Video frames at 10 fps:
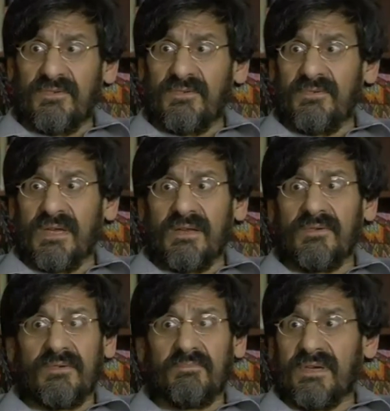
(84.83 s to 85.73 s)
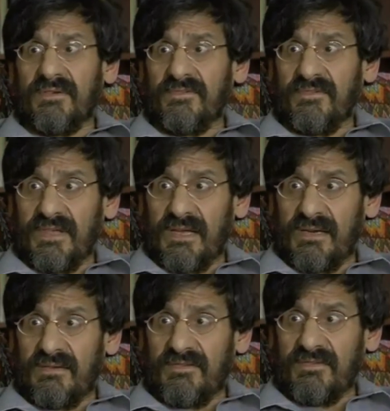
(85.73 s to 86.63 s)
Jew and you're opposed to
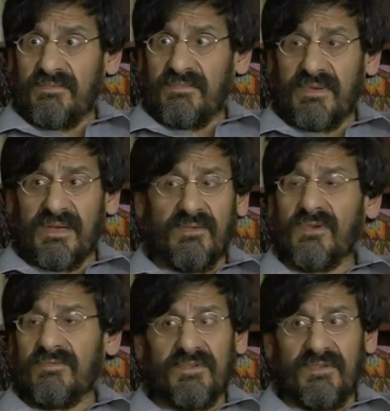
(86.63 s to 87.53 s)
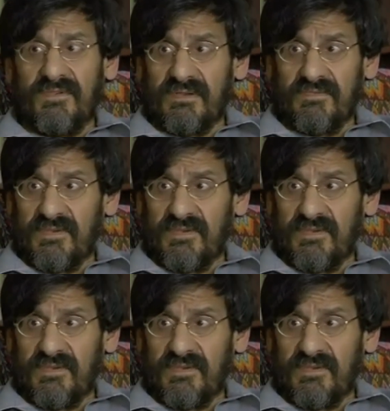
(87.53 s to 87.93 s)
Zionism, you can virtually